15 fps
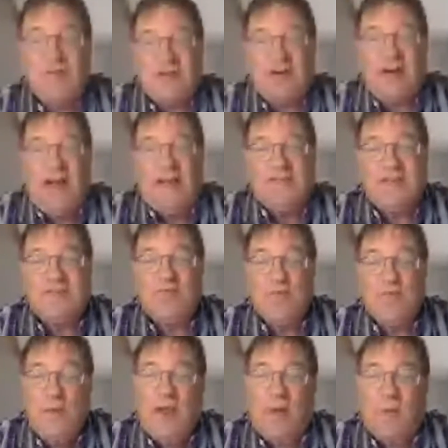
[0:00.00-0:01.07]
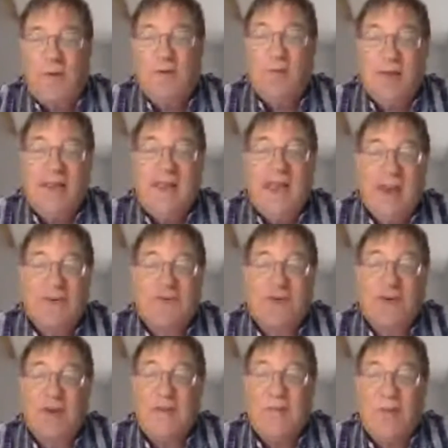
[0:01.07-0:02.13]
Or is this re- are we really at a
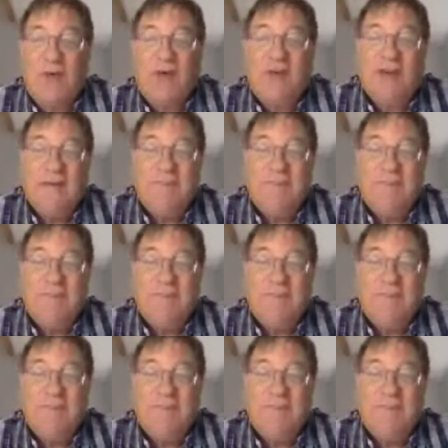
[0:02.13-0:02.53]
turning point